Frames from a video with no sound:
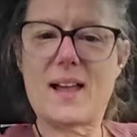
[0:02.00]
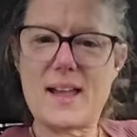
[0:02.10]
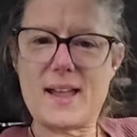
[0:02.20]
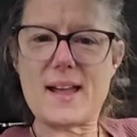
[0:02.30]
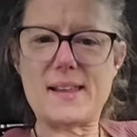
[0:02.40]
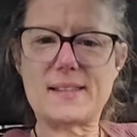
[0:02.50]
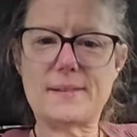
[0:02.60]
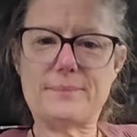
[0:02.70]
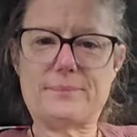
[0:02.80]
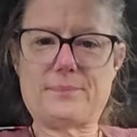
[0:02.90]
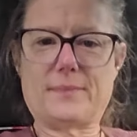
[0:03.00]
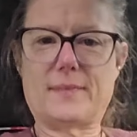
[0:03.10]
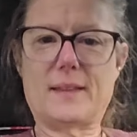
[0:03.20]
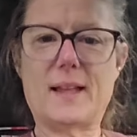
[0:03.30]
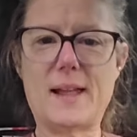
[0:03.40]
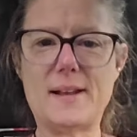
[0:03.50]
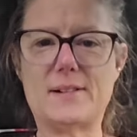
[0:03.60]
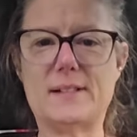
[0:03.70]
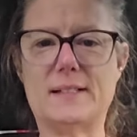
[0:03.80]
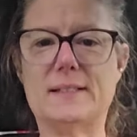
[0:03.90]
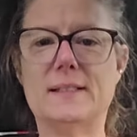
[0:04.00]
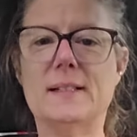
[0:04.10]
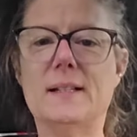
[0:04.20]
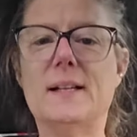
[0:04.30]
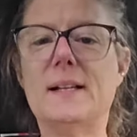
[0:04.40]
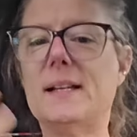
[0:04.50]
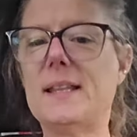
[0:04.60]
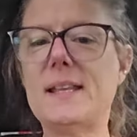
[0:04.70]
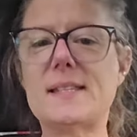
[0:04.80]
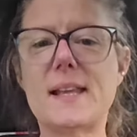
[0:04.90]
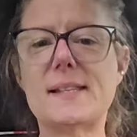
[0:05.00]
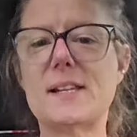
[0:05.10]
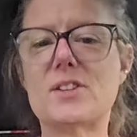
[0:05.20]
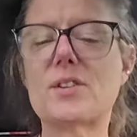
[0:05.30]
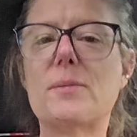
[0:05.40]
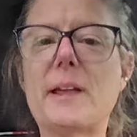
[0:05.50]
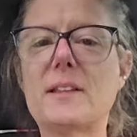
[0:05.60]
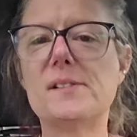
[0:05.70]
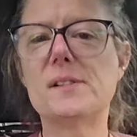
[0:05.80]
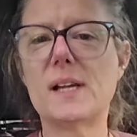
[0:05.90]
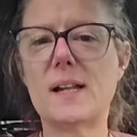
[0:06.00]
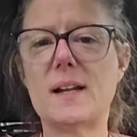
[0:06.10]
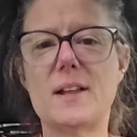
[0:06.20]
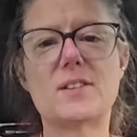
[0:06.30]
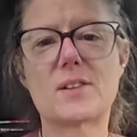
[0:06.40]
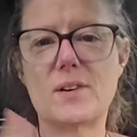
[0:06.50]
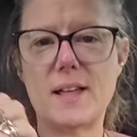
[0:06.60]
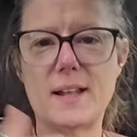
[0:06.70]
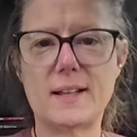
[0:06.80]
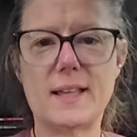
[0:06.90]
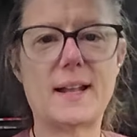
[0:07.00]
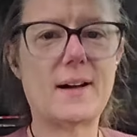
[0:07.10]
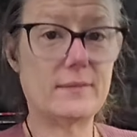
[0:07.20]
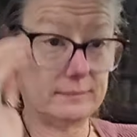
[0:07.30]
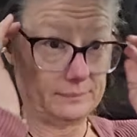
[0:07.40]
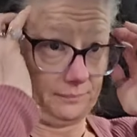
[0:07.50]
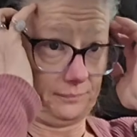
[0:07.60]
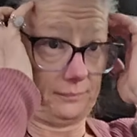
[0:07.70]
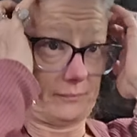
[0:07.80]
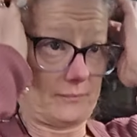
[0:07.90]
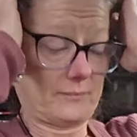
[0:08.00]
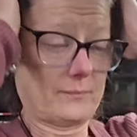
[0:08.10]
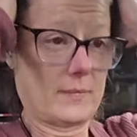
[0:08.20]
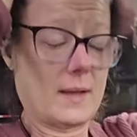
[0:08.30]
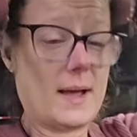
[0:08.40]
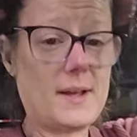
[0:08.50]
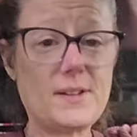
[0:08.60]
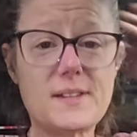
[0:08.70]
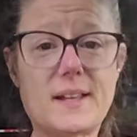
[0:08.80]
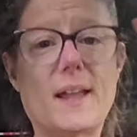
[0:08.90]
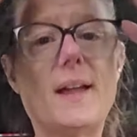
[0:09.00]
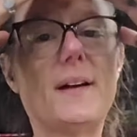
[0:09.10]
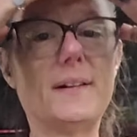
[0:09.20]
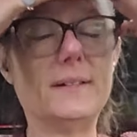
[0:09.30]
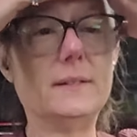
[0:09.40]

Hi, guys. I know, huh? These days I just throw my clothes on and I just go ahead and get out. I used to care.